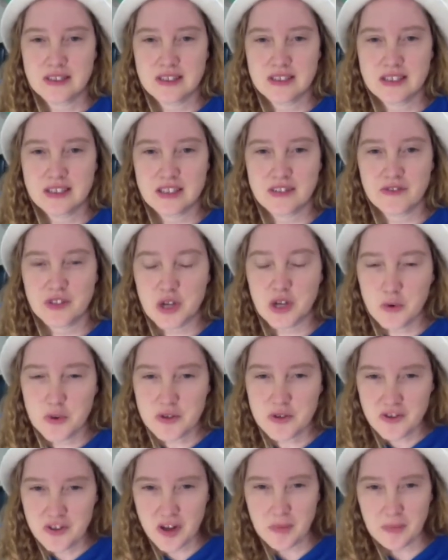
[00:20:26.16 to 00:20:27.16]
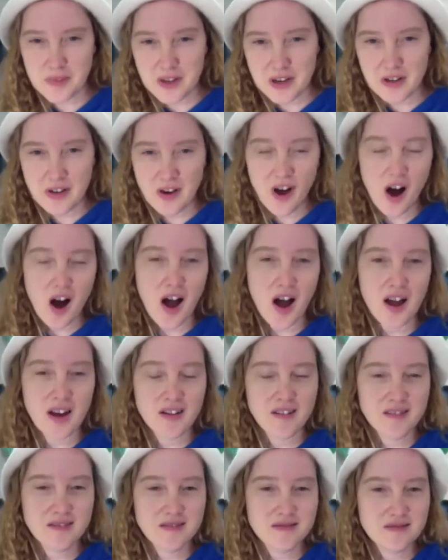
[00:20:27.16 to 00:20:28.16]
if there was something
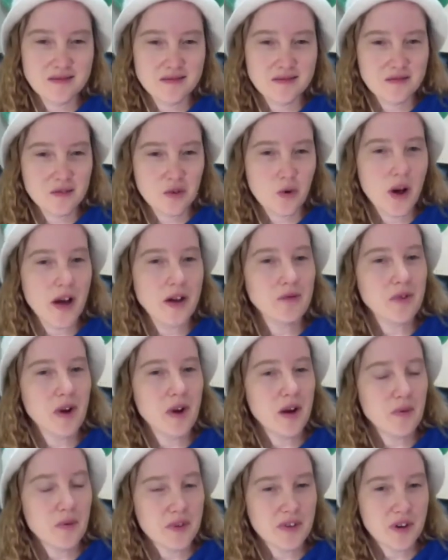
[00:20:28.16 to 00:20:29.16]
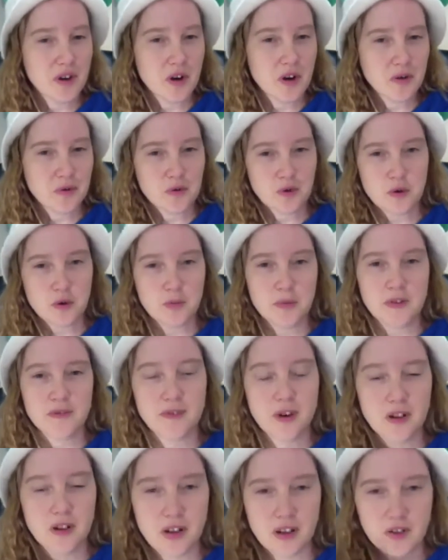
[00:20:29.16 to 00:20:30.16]
not quite right within our group, it
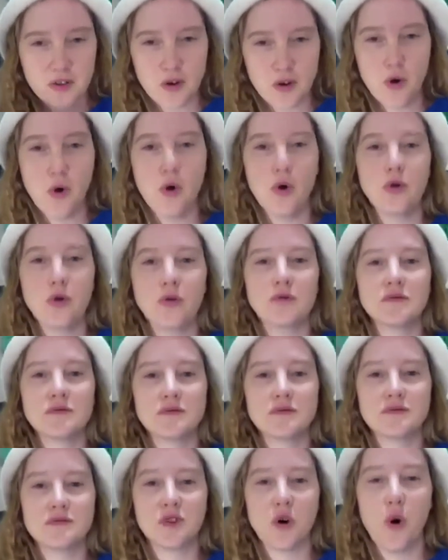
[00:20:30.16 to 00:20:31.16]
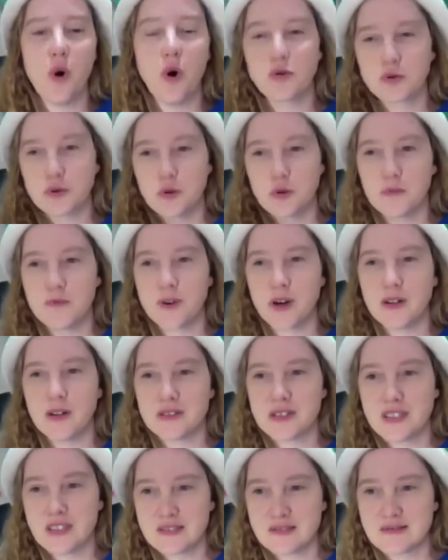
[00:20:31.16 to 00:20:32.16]
felt like the whole group
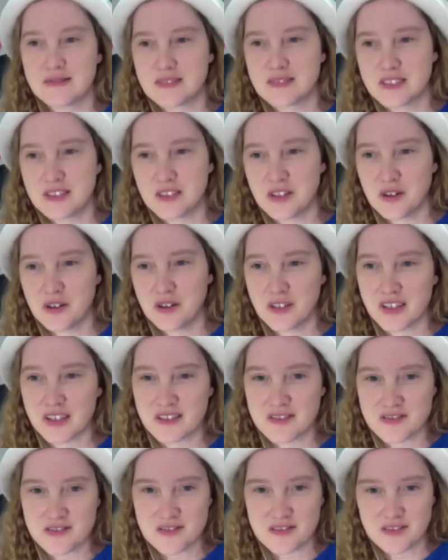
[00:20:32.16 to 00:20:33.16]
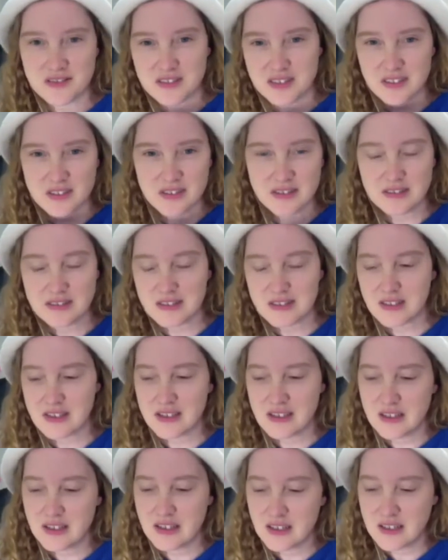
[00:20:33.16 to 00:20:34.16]
felt it, you know, like just a little,
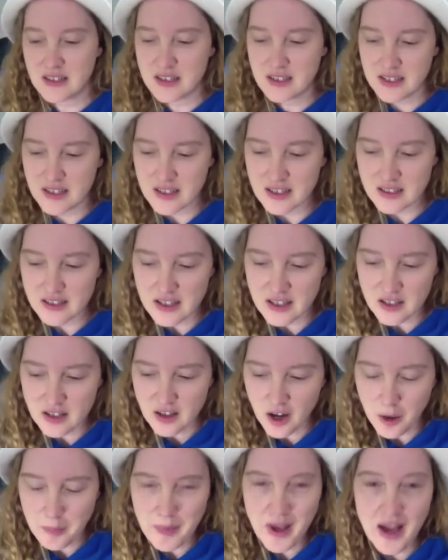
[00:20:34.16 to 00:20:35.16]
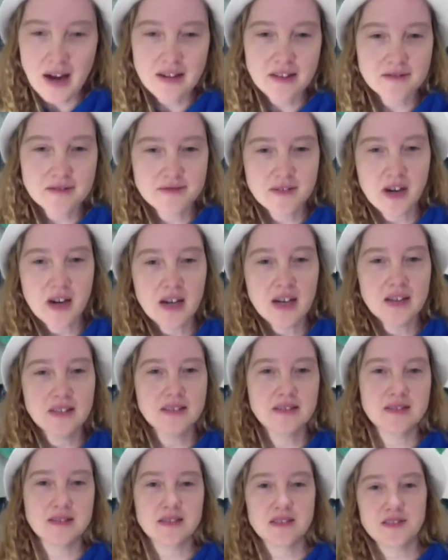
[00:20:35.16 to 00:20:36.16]
it got magnified.
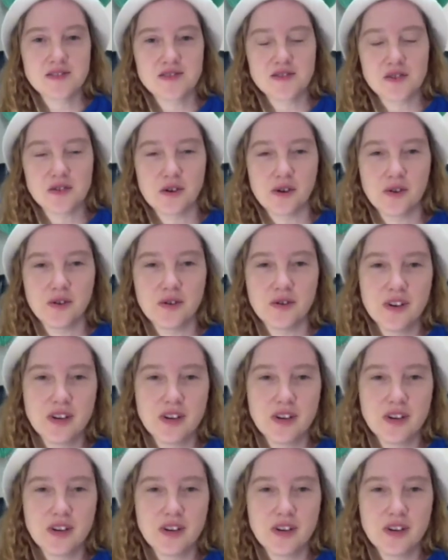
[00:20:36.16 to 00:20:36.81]
So